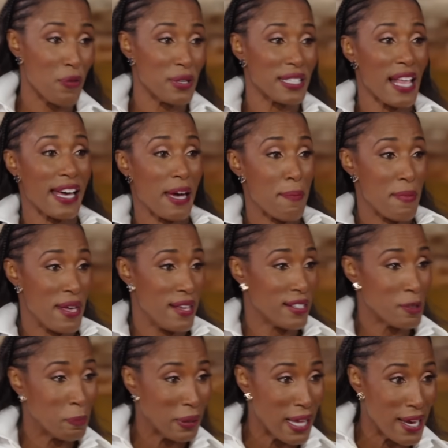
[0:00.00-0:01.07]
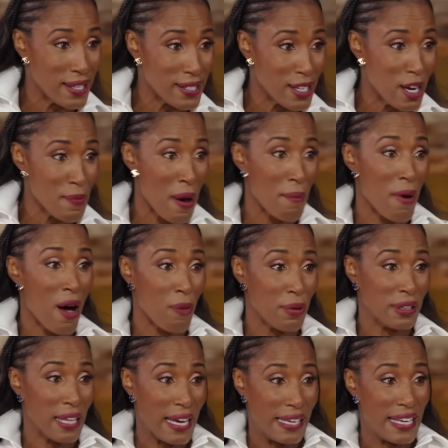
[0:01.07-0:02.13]
was yeah. like a men's blazer. My mom would
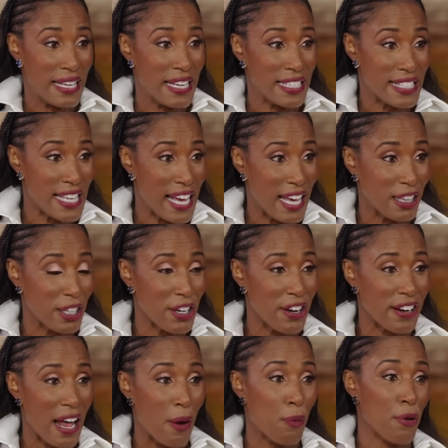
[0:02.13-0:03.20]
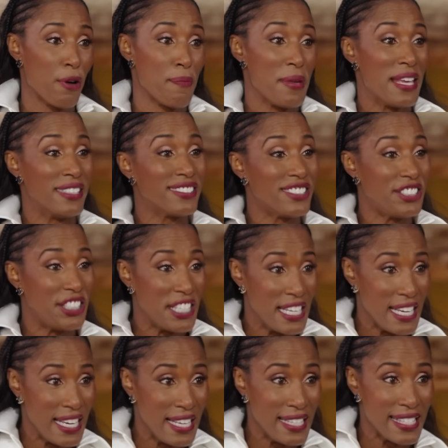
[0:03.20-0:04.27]
like get it tailored. I wore men's
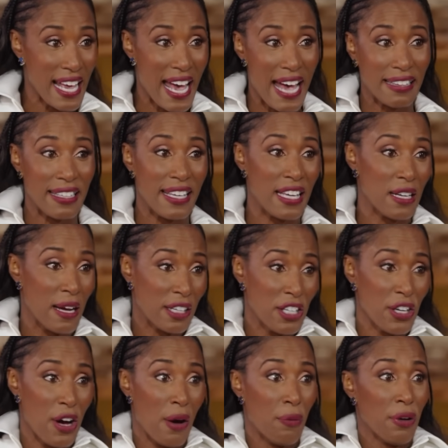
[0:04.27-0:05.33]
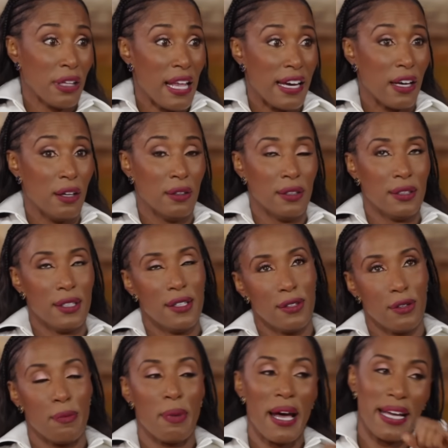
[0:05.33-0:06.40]
jeans. I had to get, you know, I wore like a.
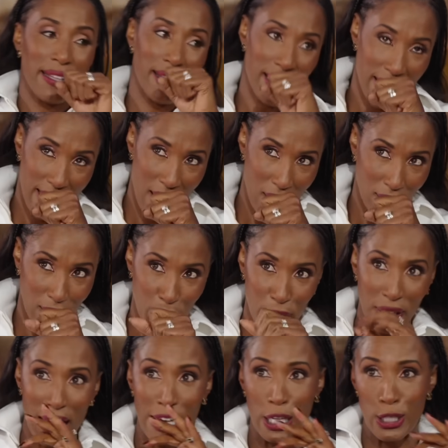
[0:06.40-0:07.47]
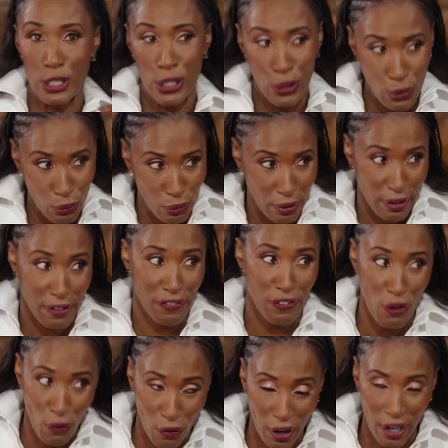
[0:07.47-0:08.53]
Well, back then, I only wore like a two or a right.
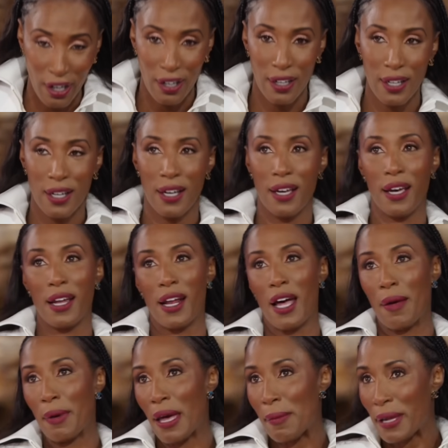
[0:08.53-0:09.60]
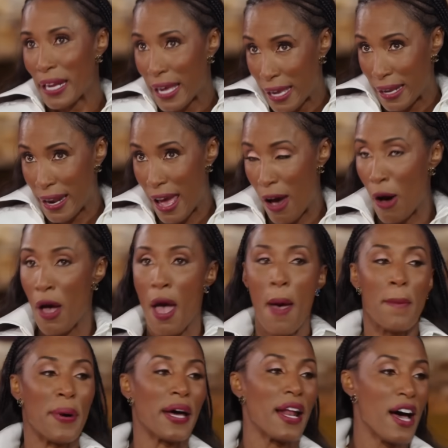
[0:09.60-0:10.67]
four. Right. And I mean, I'm an eight now.
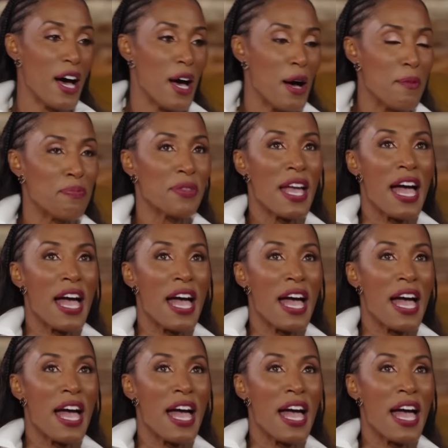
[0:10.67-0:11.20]
Uh-huh. But um,